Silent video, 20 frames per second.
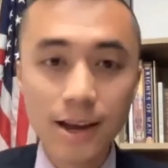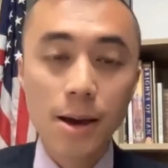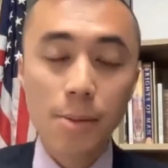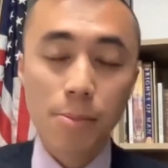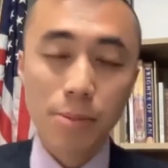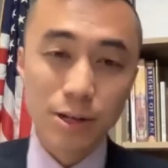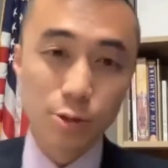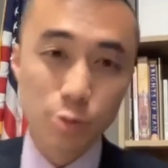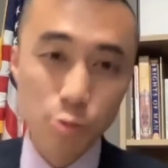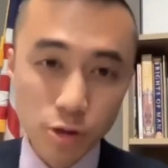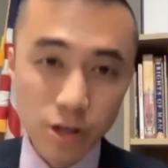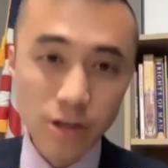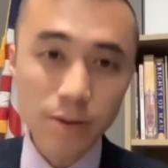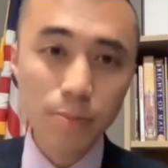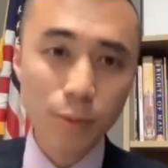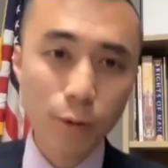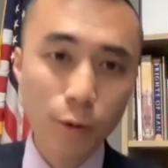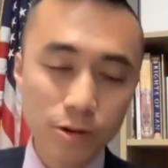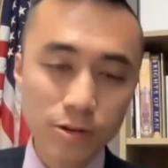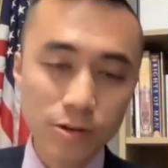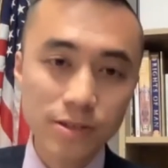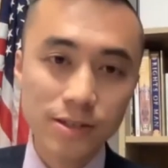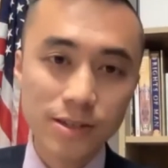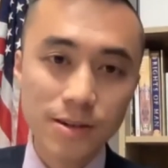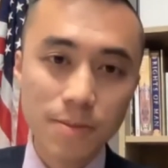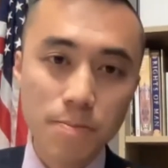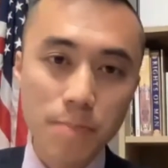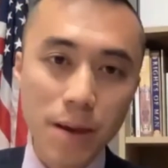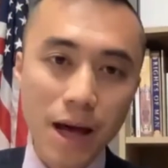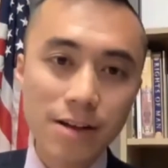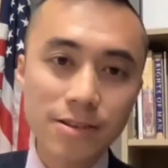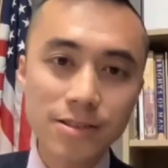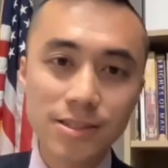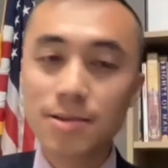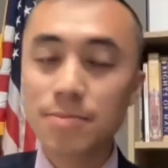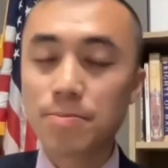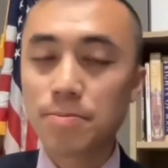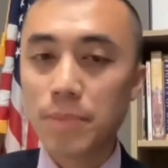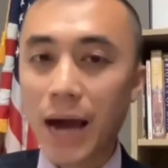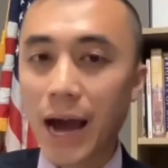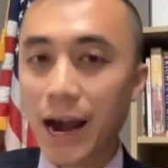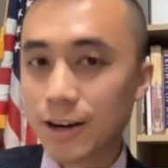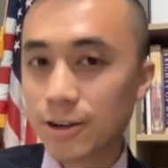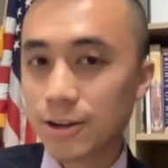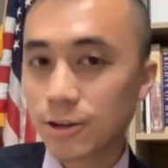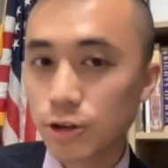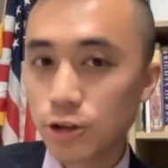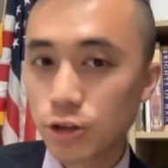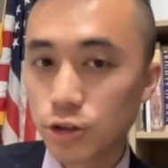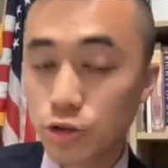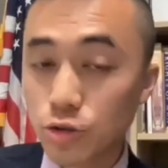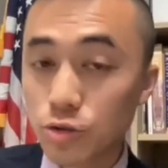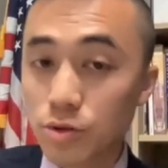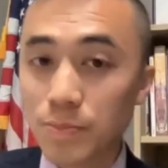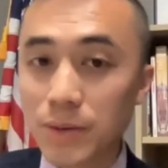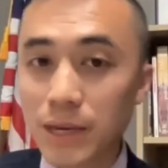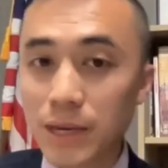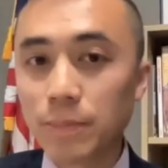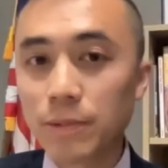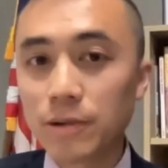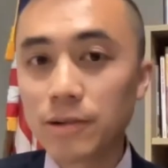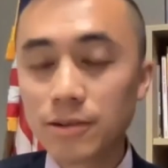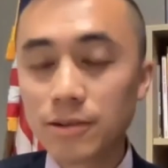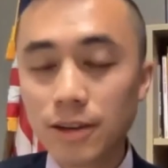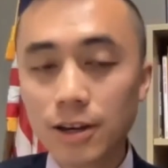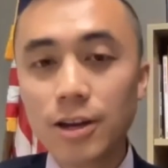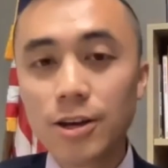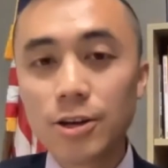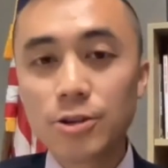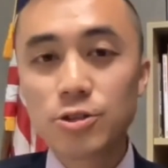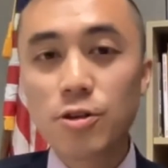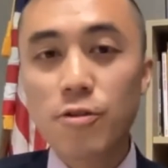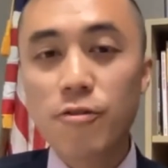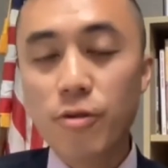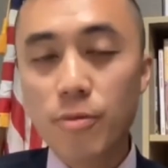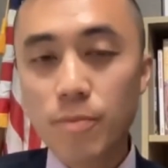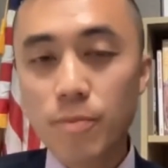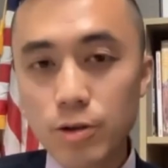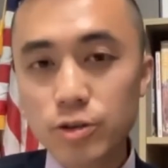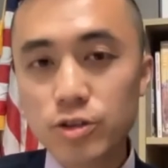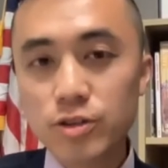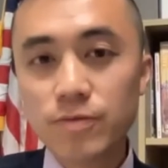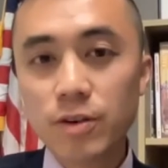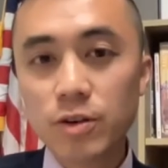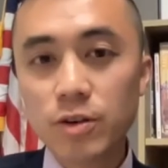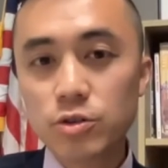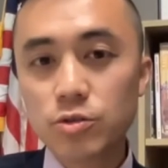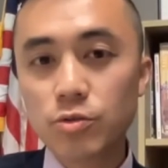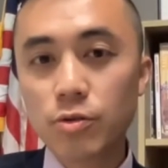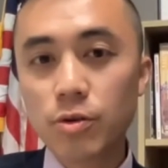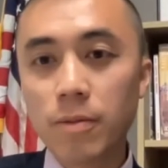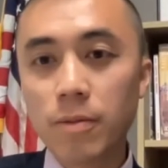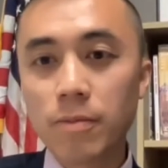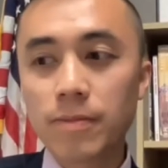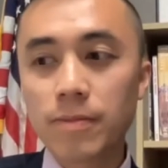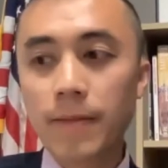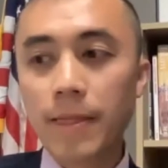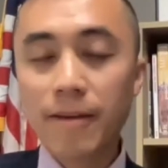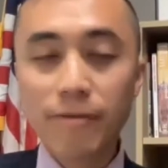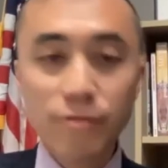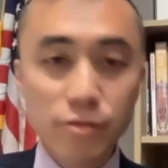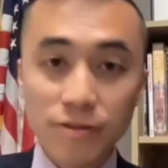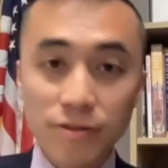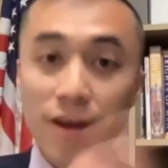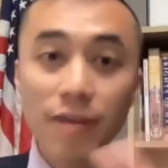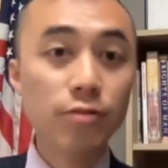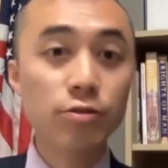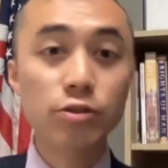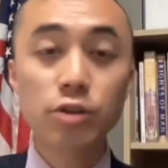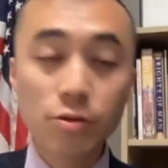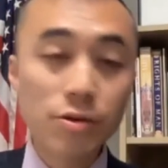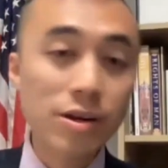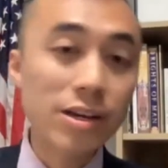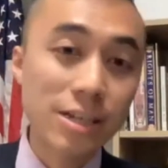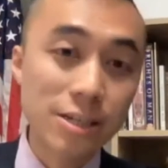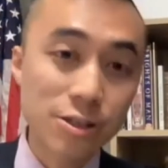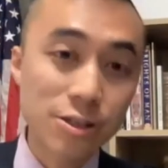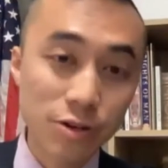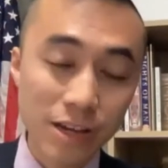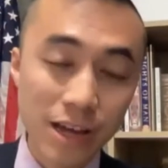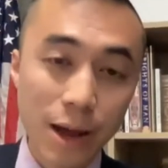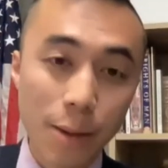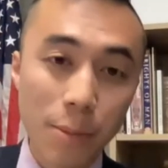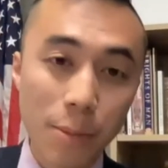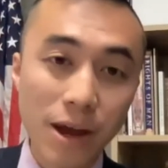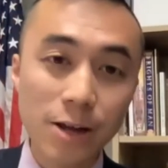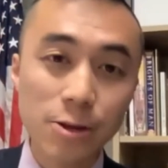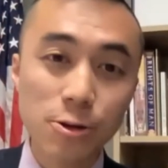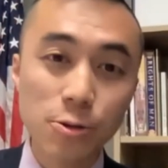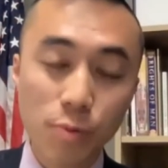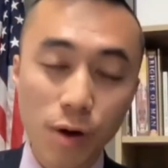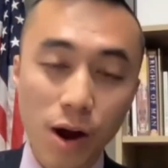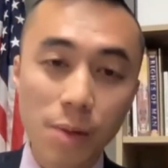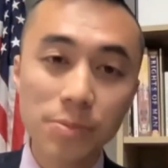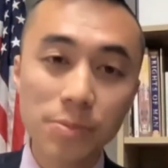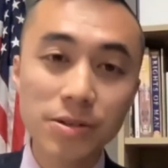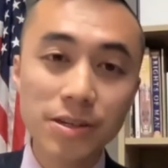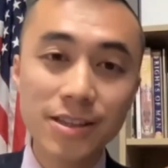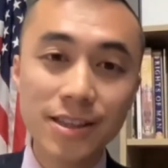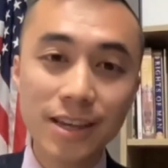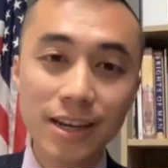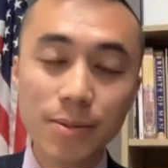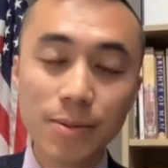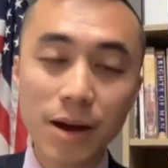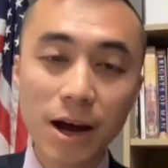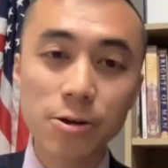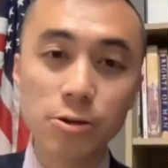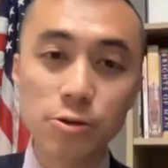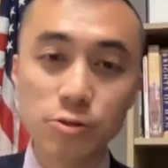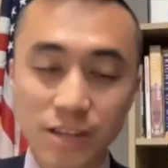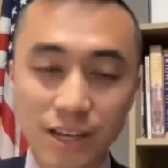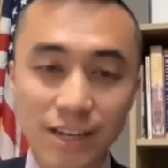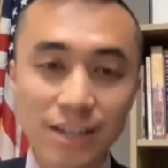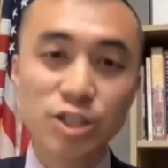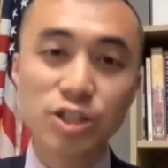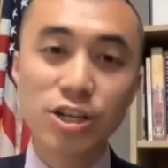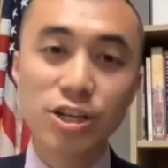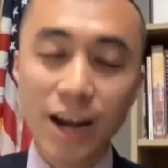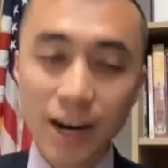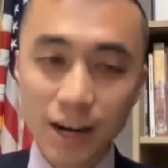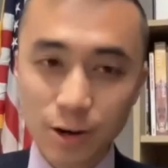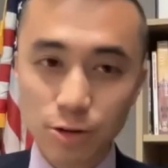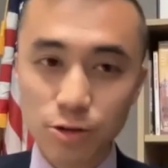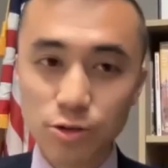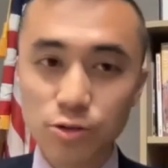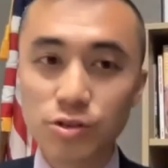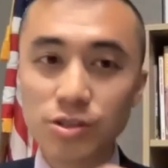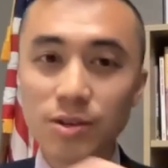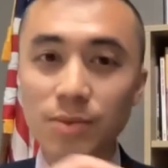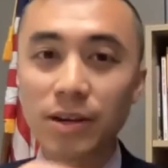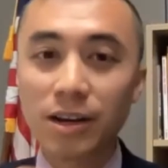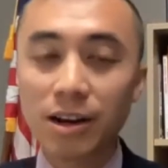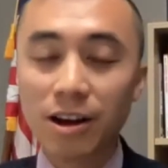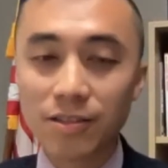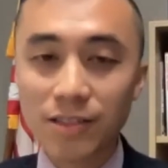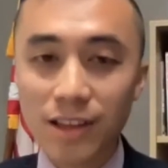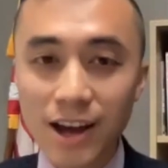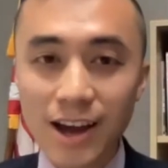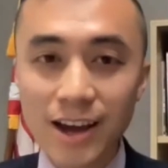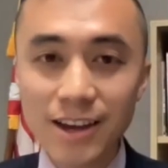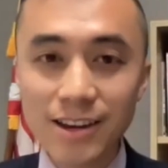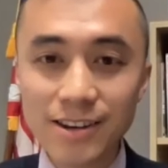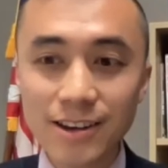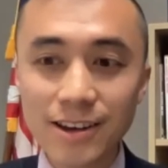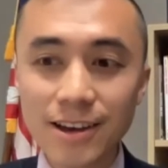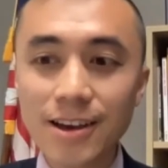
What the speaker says: But it's really important to balance it back to the people. So for most folks if you've ever donated to a campaign, you probably think about you send a check or you do something online.